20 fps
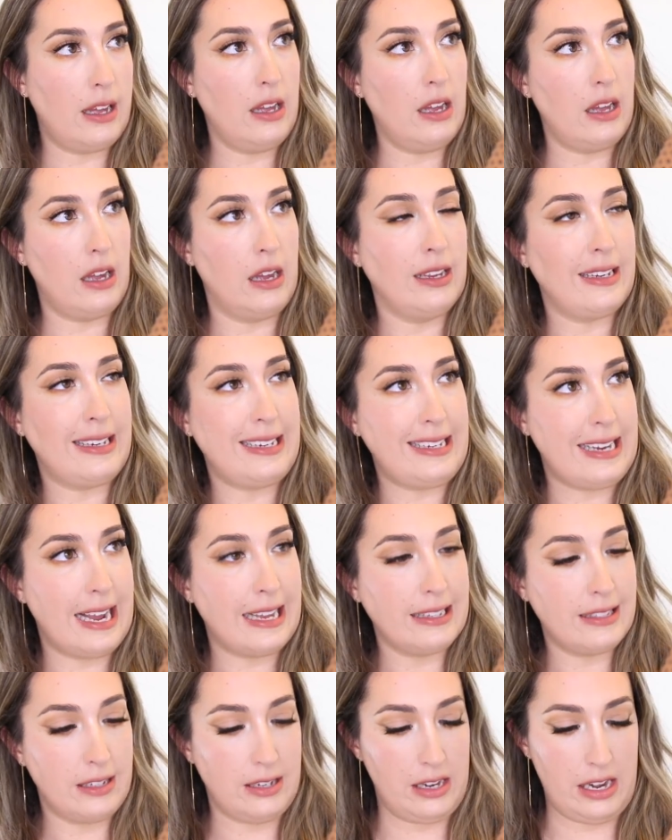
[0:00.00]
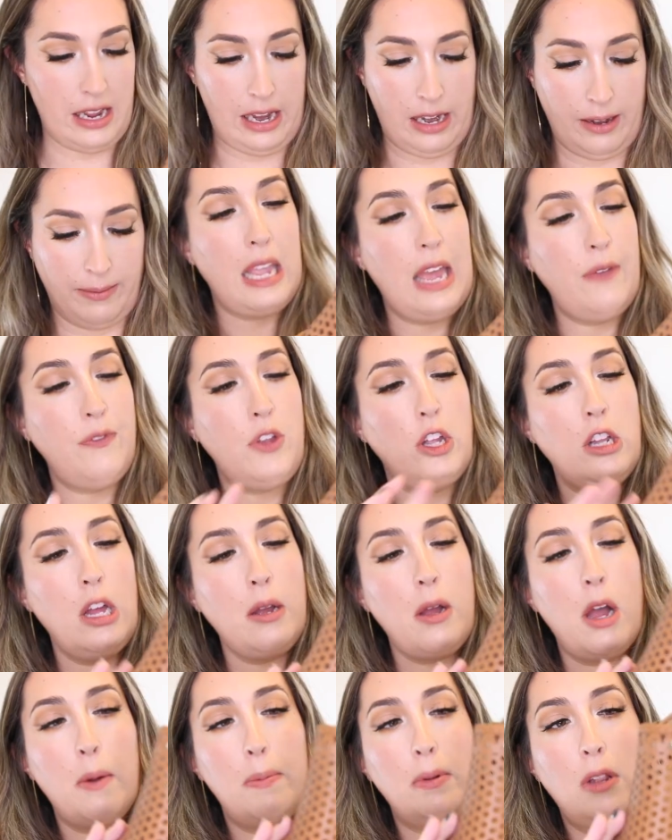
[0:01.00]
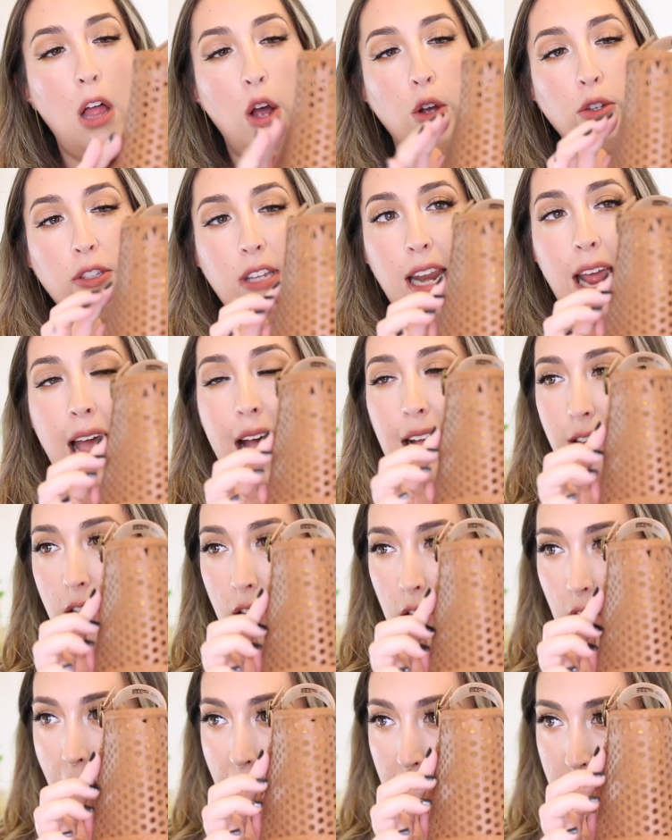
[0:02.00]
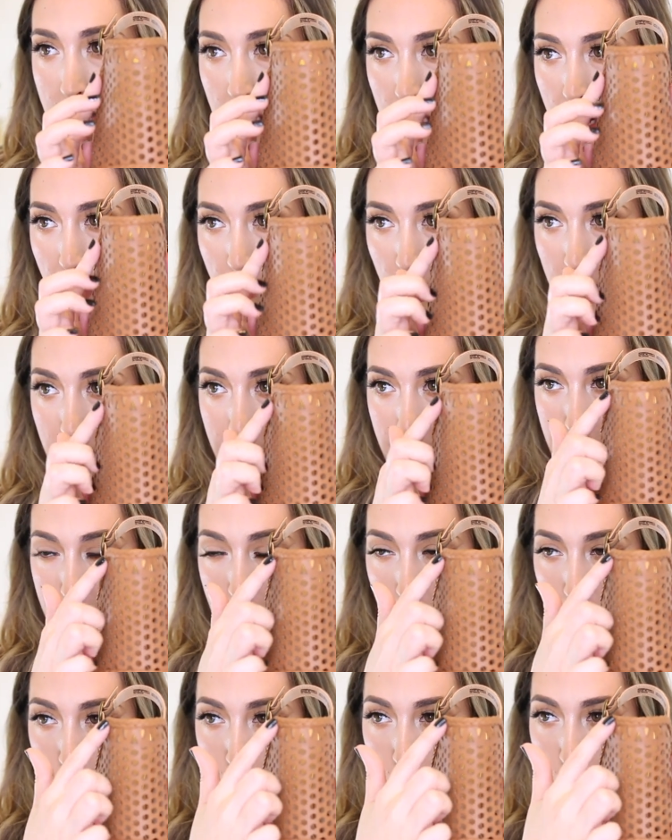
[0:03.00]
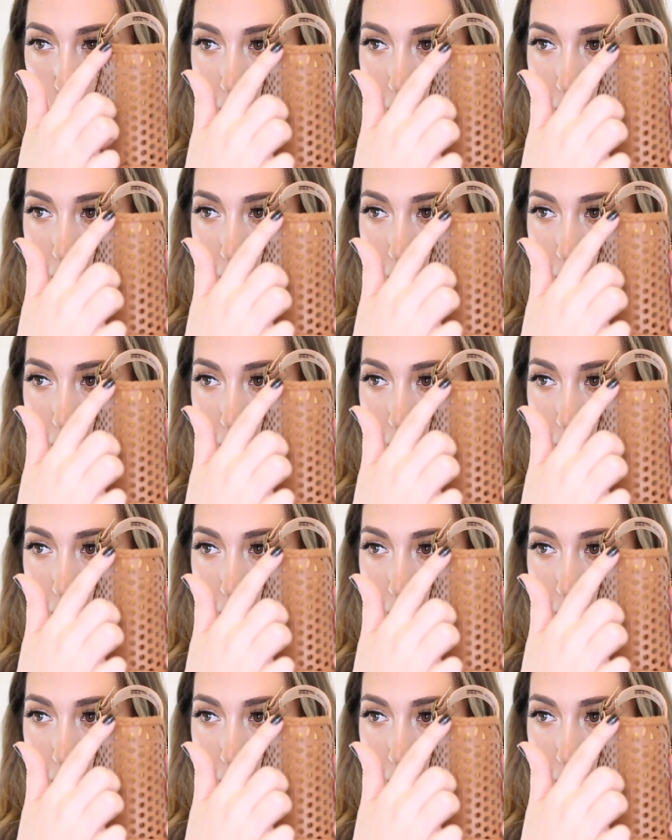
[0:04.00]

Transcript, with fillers: Uh, yes indeed. If you look up close, it has lots of different details.